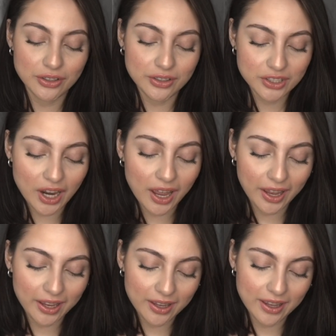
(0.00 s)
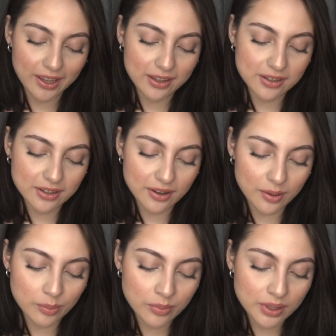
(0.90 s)
shy. And
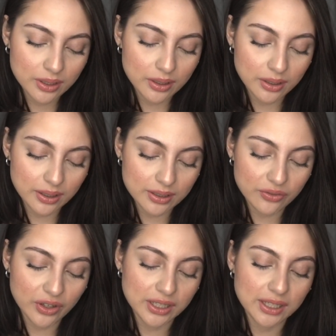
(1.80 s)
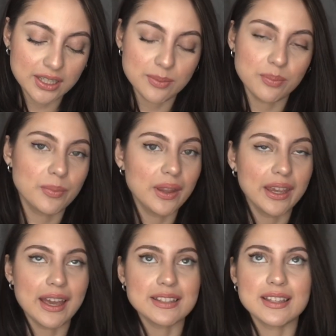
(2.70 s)
it's funny because
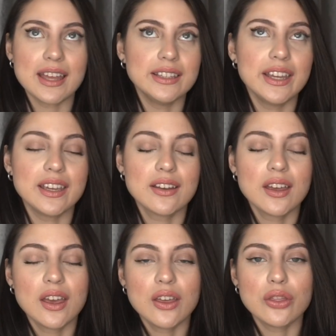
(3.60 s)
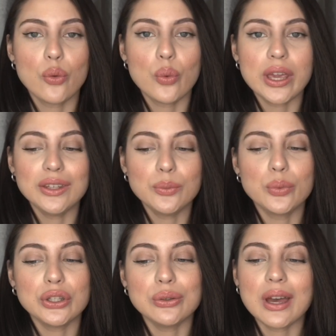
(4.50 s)
like I said, like the way
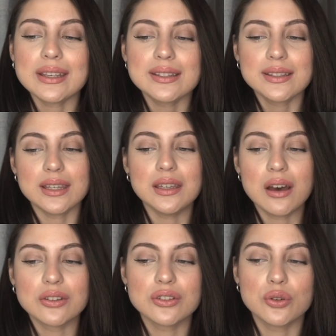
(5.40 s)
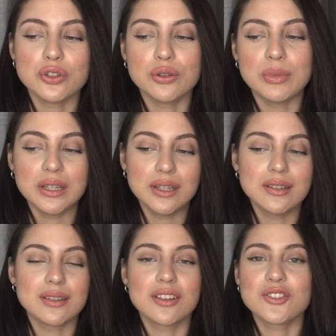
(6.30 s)
what you guys see on social media
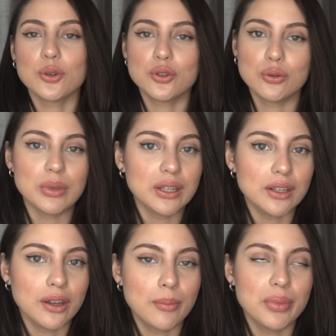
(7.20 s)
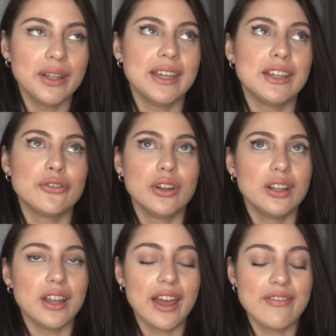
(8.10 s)
is on social media, but like in
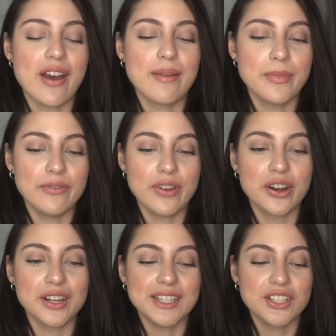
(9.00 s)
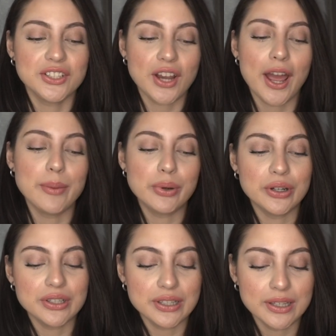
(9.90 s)
real life I'm a very shy
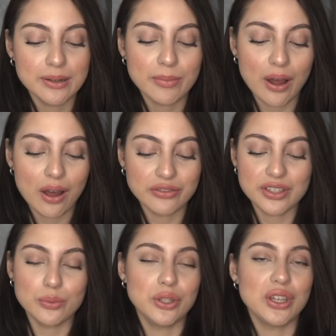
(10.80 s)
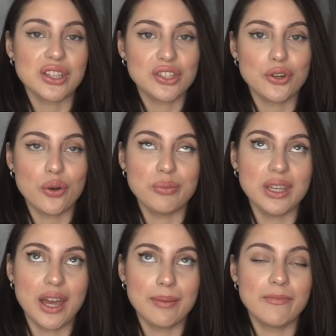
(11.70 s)
person. But obviously when you get to know
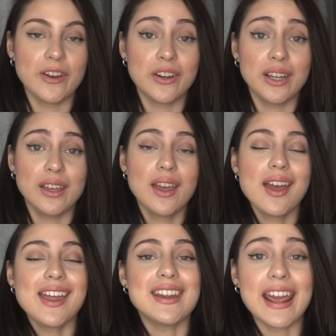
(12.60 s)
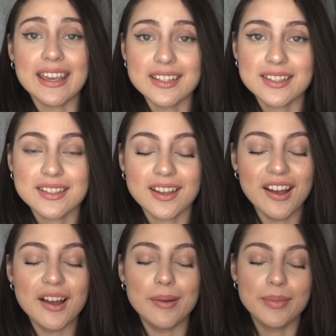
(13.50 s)
me, I'm very nice
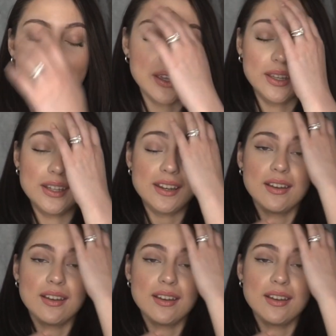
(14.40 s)
and